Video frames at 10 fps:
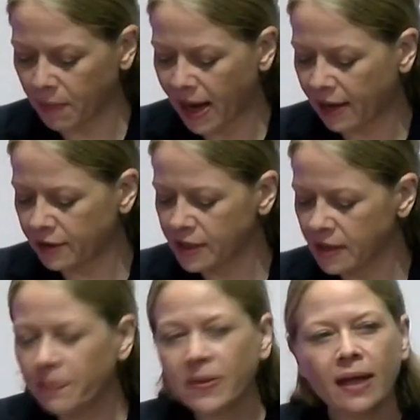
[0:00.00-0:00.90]

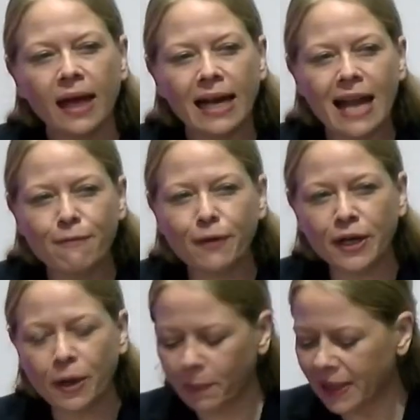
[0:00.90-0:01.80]

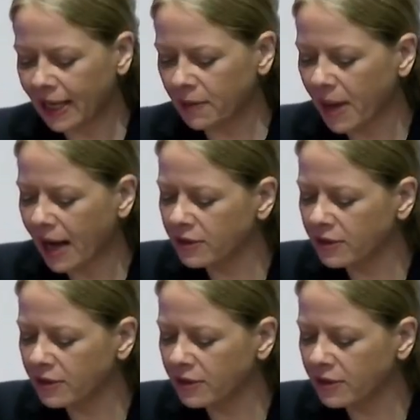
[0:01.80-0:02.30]
£11 billion